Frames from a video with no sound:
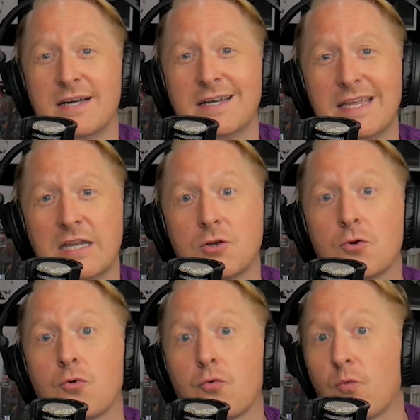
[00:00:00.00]
an
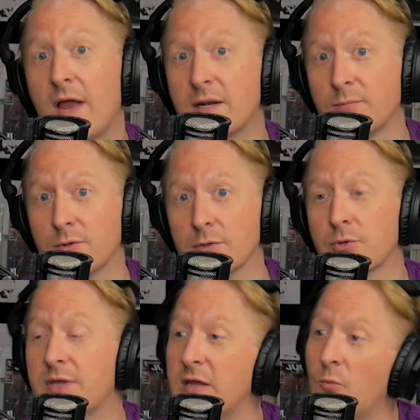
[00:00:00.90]
incredible
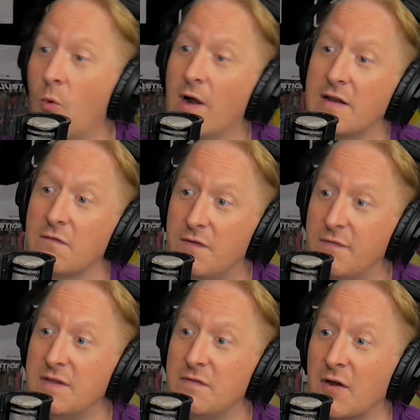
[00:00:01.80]
looking 1 in
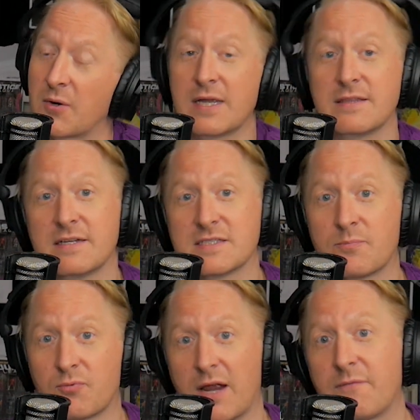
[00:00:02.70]
50 variant that is a
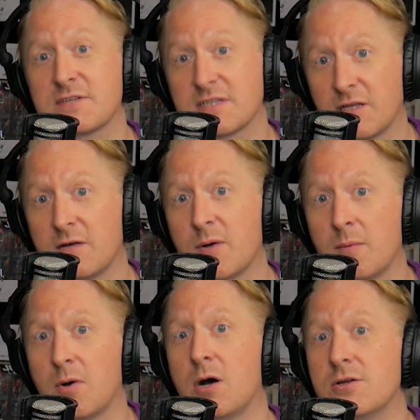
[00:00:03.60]
Breakfast Club
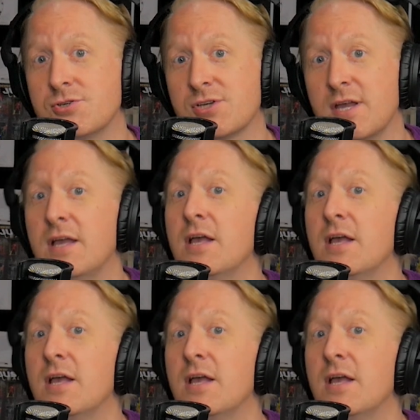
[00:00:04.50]
homage.